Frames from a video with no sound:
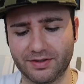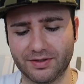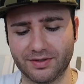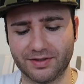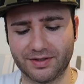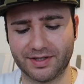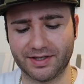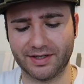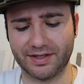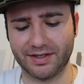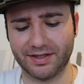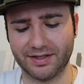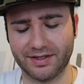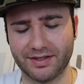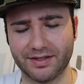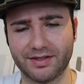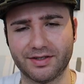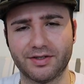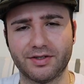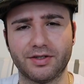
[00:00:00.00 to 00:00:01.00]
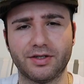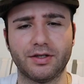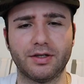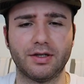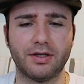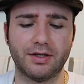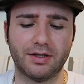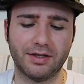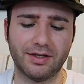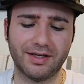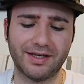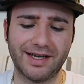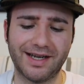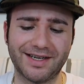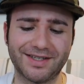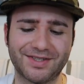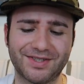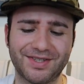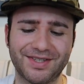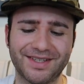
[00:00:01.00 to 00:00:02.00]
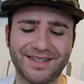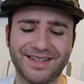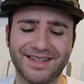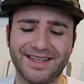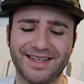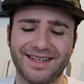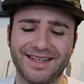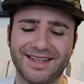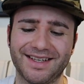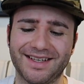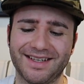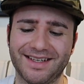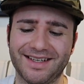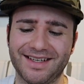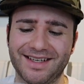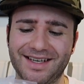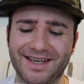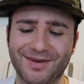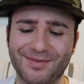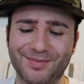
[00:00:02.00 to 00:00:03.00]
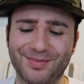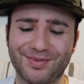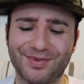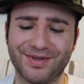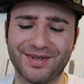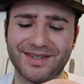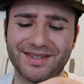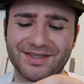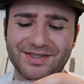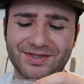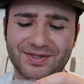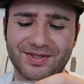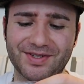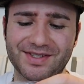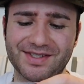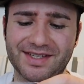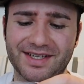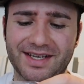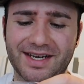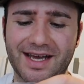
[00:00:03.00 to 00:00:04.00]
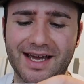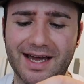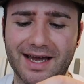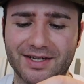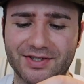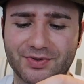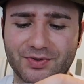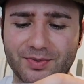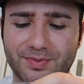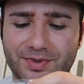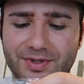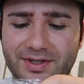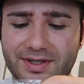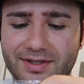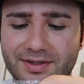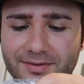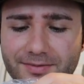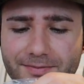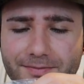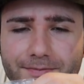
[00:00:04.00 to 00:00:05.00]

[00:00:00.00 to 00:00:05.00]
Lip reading: Okay. It actually, I'm pretty sure this is like an actual bullet.